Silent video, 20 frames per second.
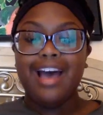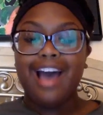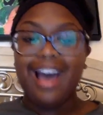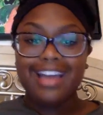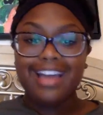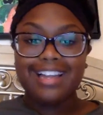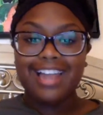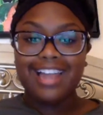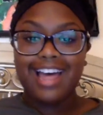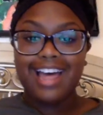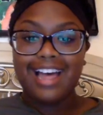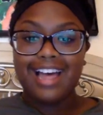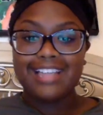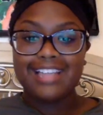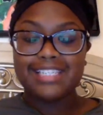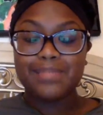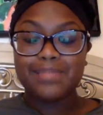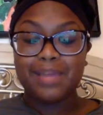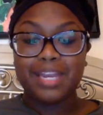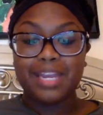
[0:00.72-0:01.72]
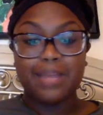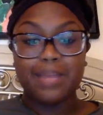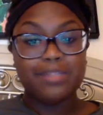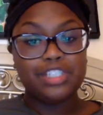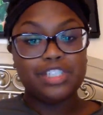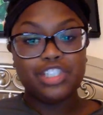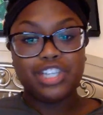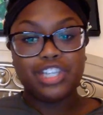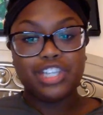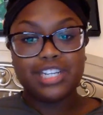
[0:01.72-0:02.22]
Hi class, my name
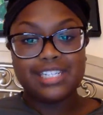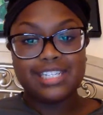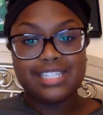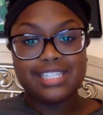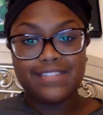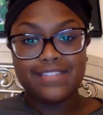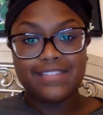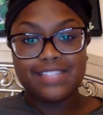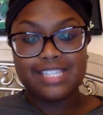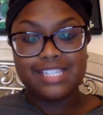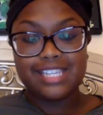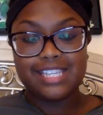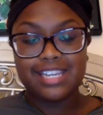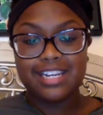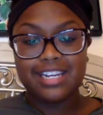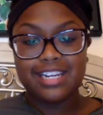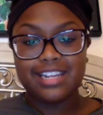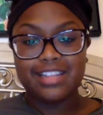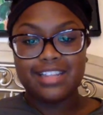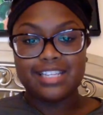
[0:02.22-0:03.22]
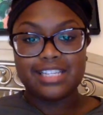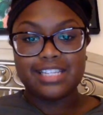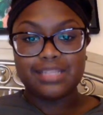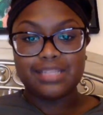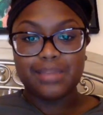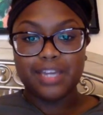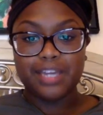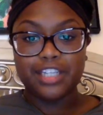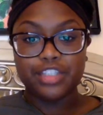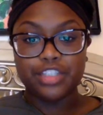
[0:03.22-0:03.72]
is Jada Stevenson and this is
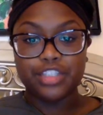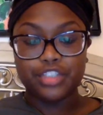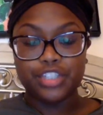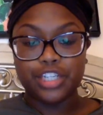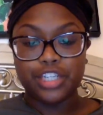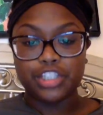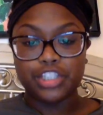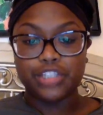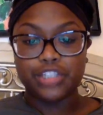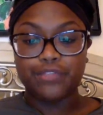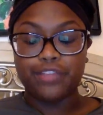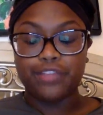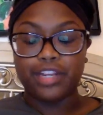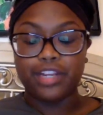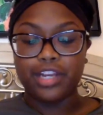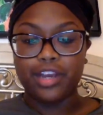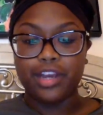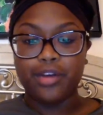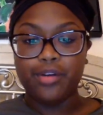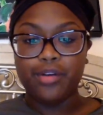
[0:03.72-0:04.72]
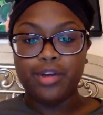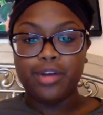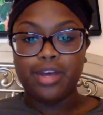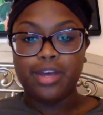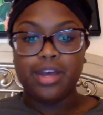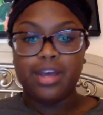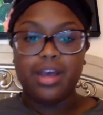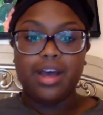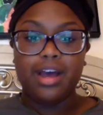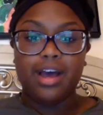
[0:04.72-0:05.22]
my introduction video.
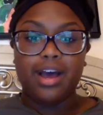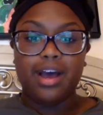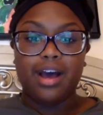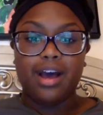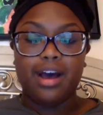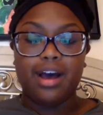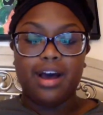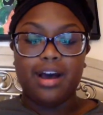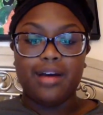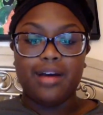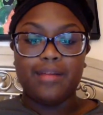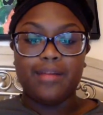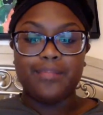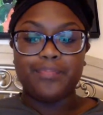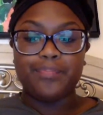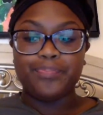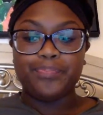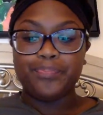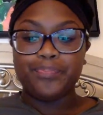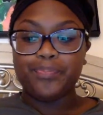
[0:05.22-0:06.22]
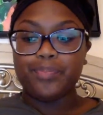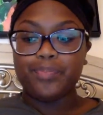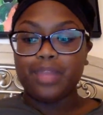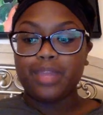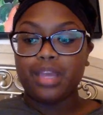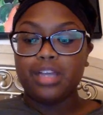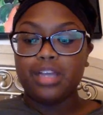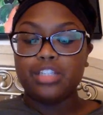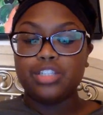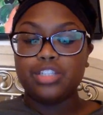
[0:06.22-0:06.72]
Um,
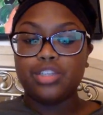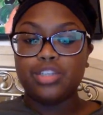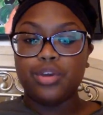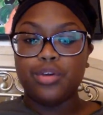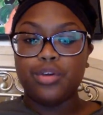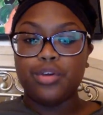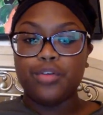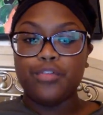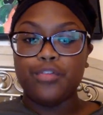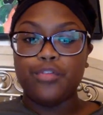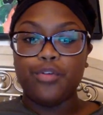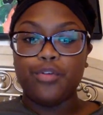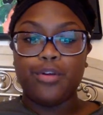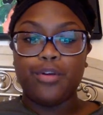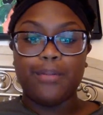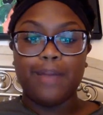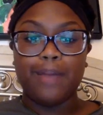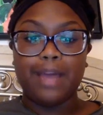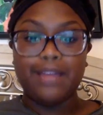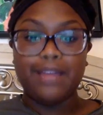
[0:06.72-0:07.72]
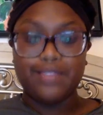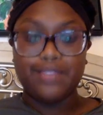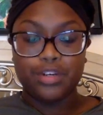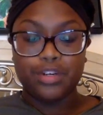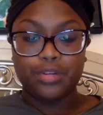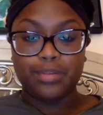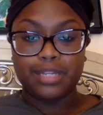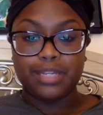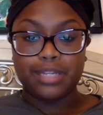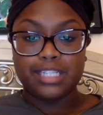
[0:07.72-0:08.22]
for my
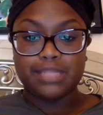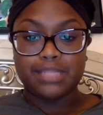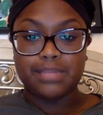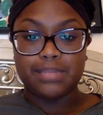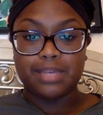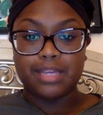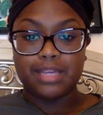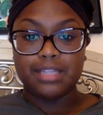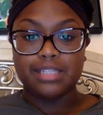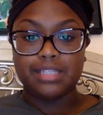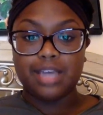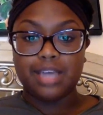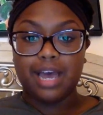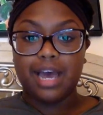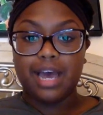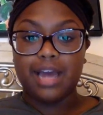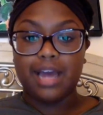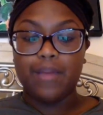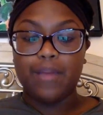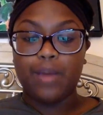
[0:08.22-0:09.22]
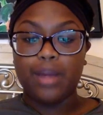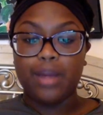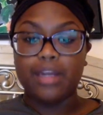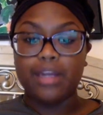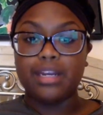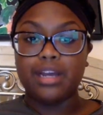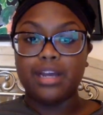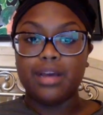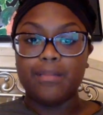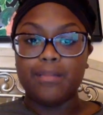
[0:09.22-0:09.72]
field placement,
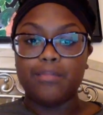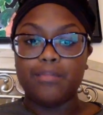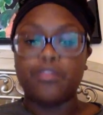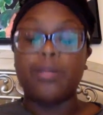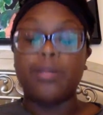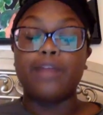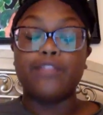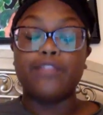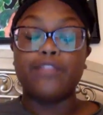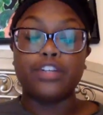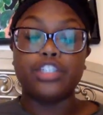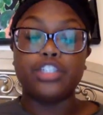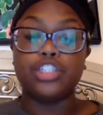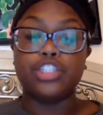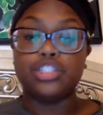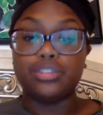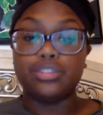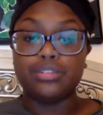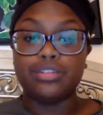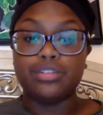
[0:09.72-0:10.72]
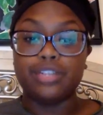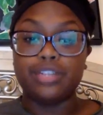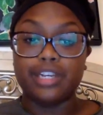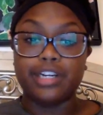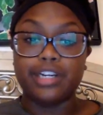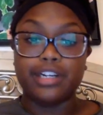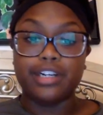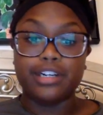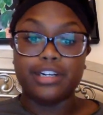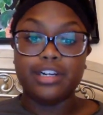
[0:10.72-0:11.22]
for my first
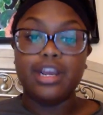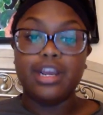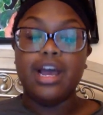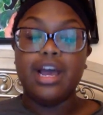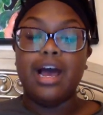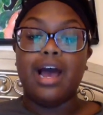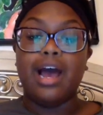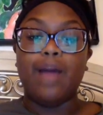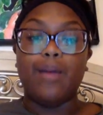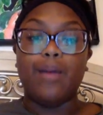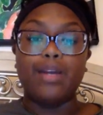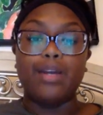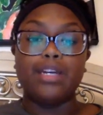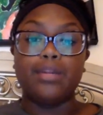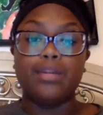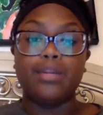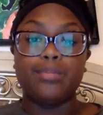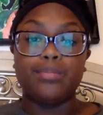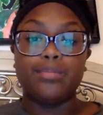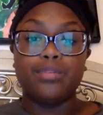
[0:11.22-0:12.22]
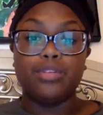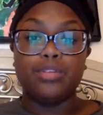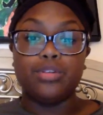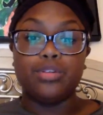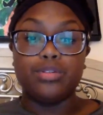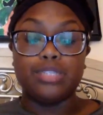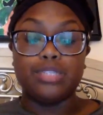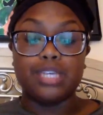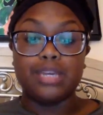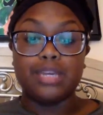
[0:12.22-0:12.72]
year, I winded up
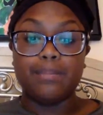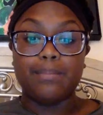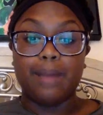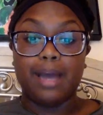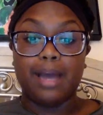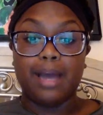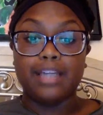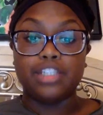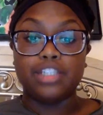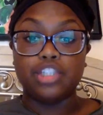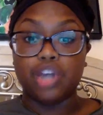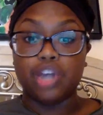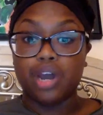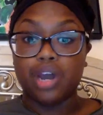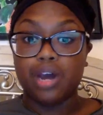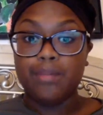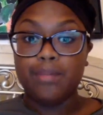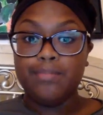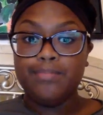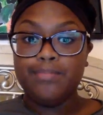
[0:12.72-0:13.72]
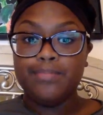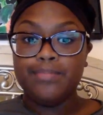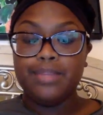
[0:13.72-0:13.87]
using my job